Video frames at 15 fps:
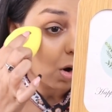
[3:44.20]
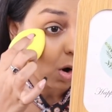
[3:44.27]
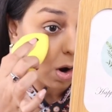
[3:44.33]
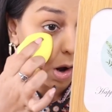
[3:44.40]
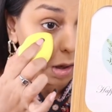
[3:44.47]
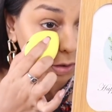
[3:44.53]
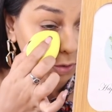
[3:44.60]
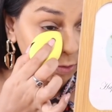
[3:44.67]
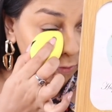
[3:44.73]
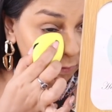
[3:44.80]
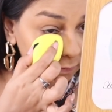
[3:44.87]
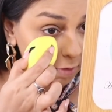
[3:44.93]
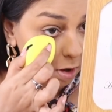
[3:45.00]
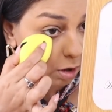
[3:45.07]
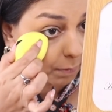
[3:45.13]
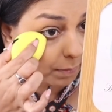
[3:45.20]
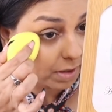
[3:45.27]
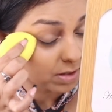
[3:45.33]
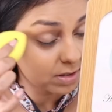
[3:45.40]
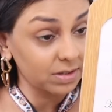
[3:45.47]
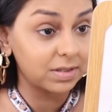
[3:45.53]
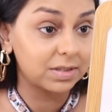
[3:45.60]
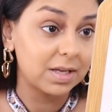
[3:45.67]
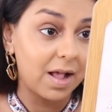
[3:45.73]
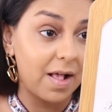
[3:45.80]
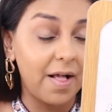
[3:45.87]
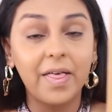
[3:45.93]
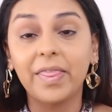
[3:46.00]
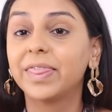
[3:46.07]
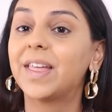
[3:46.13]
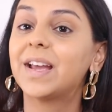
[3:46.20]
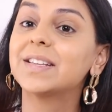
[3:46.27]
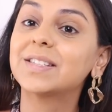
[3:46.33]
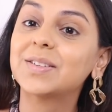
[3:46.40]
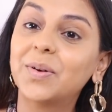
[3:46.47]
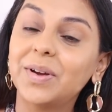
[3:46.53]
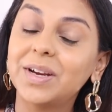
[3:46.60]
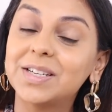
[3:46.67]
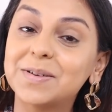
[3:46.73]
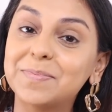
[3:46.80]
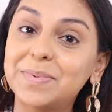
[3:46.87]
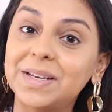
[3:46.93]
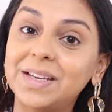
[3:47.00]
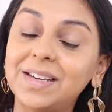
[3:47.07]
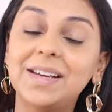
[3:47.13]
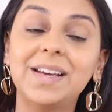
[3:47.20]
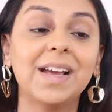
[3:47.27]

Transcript: all through Vlogmas there's going to be